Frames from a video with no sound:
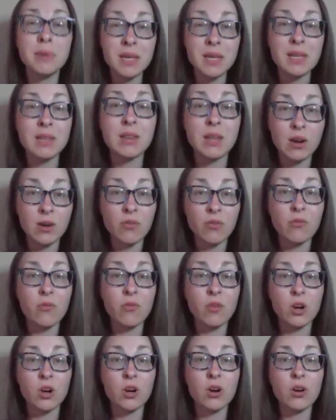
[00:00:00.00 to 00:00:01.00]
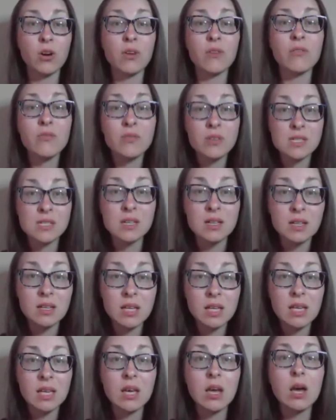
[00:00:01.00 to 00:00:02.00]
there for her
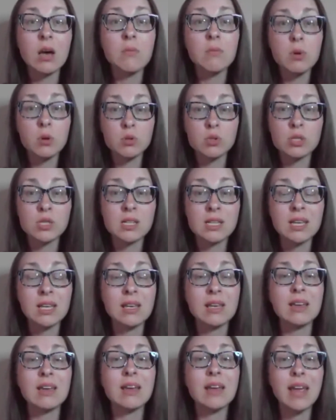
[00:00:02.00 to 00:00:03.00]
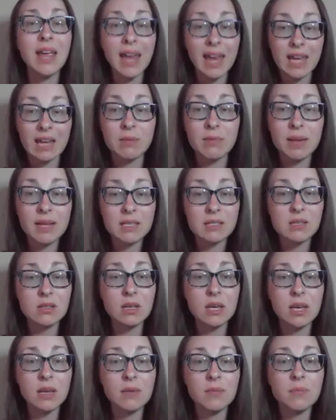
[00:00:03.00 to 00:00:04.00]
physically, emotionally, and
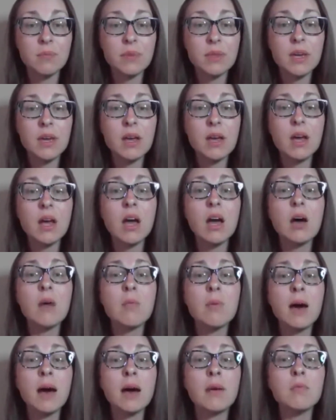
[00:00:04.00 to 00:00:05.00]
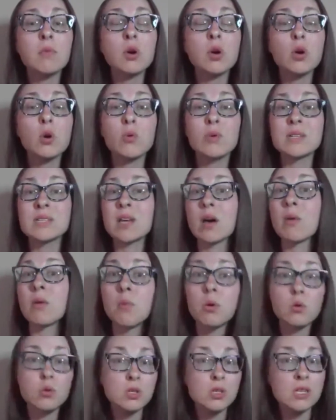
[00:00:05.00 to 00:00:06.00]
mentally. A mom who was
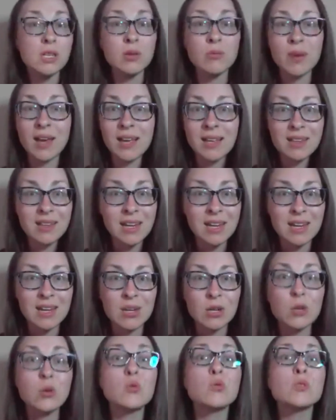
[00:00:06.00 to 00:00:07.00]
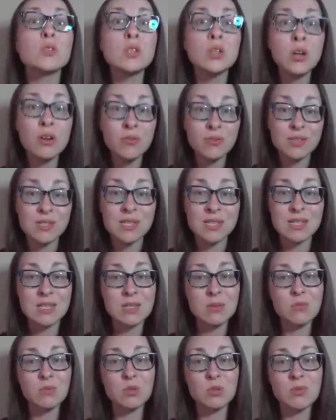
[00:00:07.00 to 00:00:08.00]
emotionally regulated, whose nervous
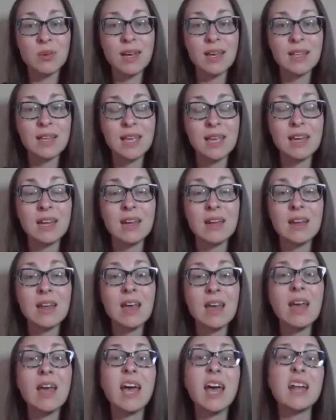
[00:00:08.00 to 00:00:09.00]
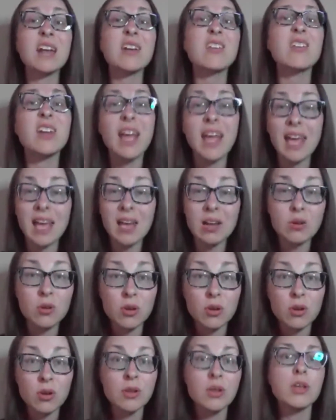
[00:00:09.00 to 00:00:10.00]
system was regulated, and could
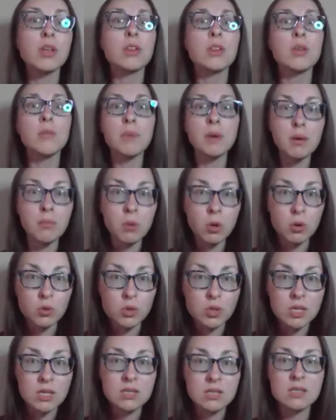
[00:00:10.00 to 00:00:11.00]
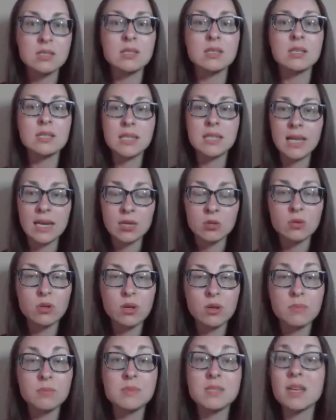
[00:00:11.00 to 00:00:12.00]
handle the big emotions, the
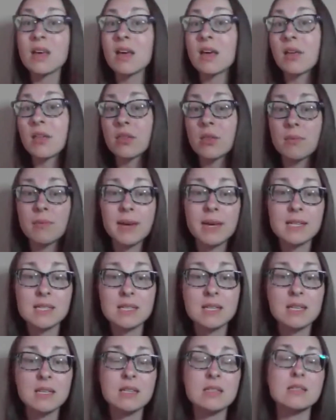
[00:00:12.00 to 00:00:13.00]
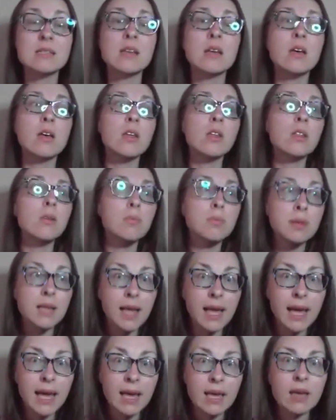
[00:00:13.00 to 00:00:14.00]
tantrums, the messes, the
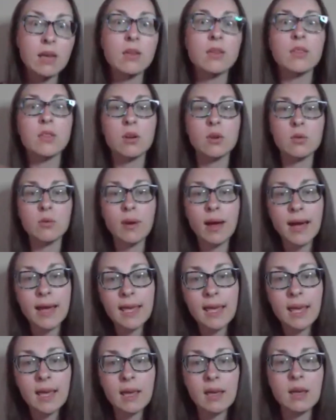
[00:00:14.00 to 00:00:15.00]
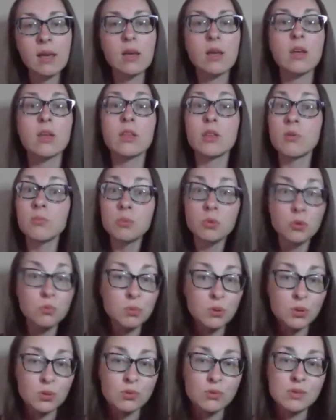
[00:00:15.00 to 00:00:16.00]
play, the crying, the
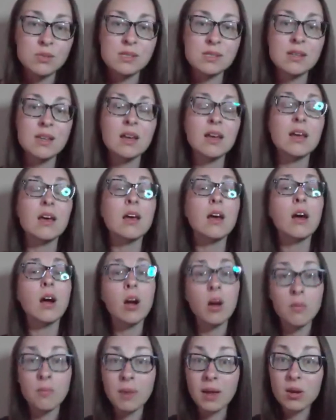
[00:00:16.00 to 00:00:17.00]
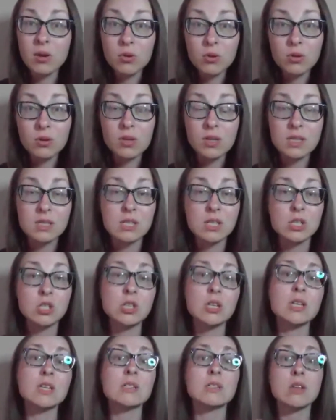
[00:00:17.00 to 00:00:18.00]
boo-boos, our medical
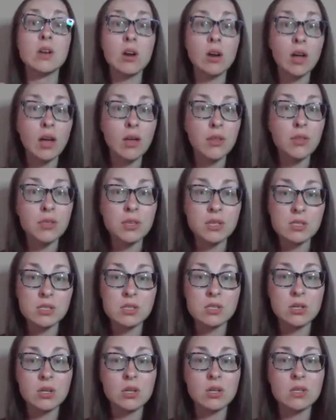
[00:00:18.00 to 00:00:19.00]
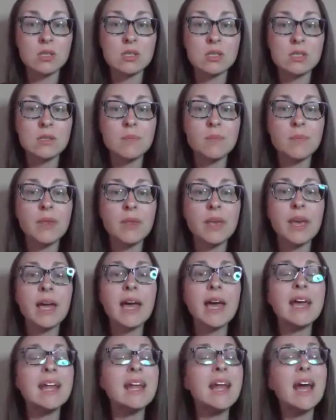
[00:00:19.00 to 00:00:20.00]
conditions, our health concerns,
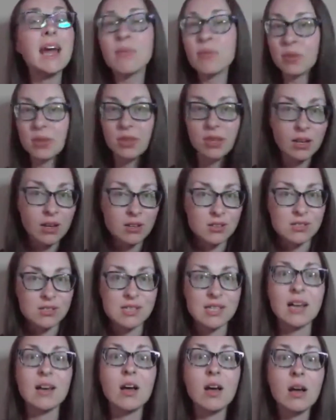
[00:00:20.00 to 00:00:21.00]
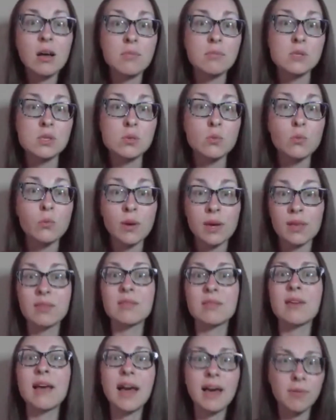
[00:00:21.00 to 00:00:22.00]
and everything else that comes with
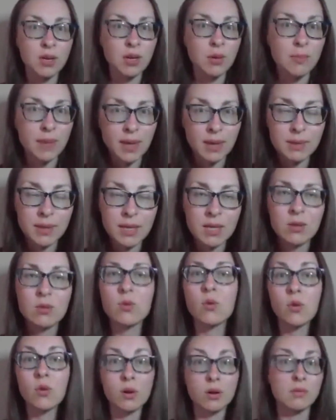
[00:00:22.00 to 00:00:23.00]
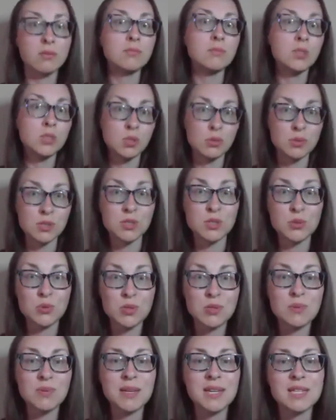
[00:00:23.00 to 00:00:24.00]
having a baby, or she was soon
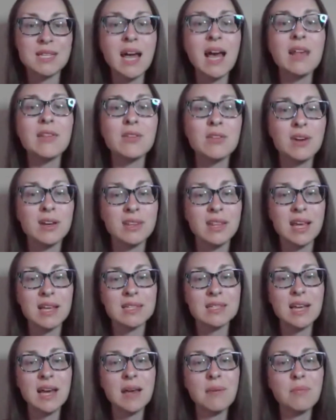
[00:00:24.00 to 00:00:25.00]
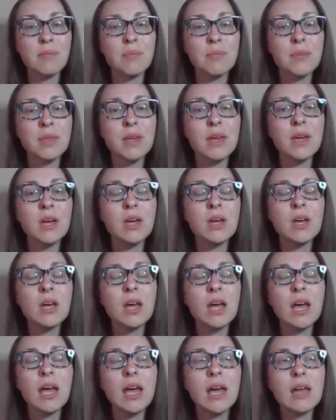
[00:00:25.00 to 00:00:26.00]
to be a toddler at that time.
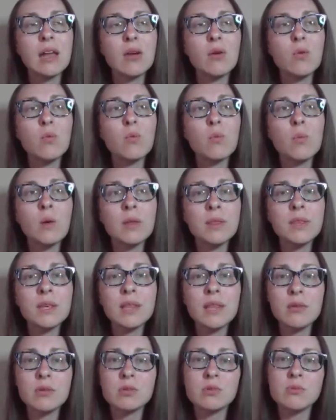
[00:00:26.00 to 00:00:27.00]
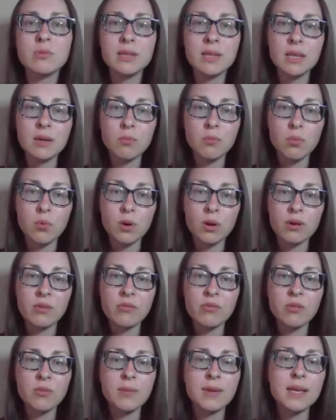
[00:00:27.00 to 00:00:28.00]
And one thing that was really important
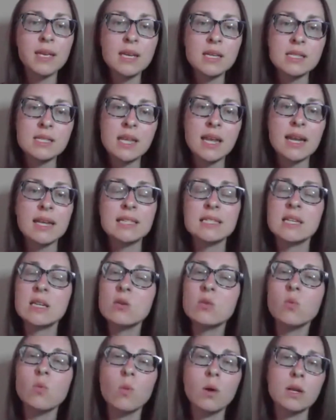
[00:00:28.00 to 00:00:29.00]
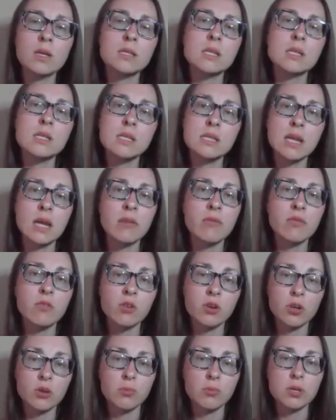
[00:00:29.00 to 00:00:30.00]
for me is that I didn't want to stifle
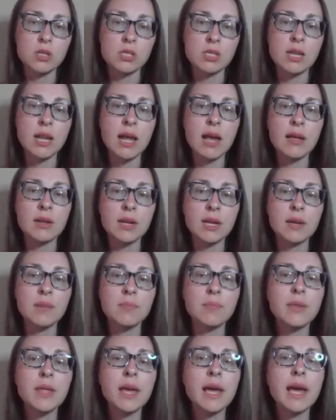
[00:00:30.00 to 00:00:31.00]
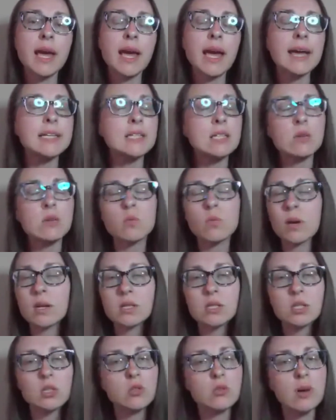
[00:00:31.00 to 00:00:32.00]
her personality. I didn't want
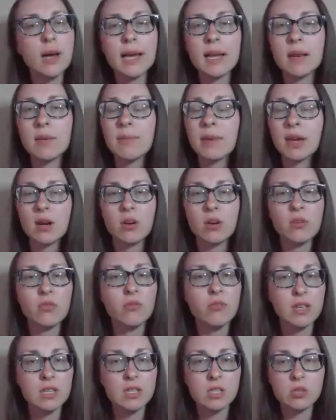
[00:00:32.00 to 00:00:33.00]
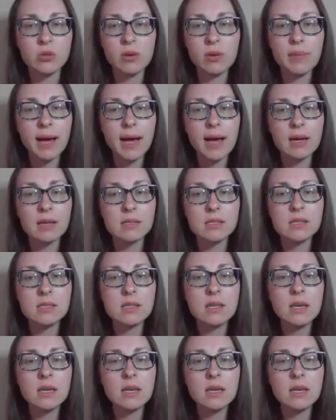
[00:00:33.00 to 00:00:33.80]
to try to make her fit into a box.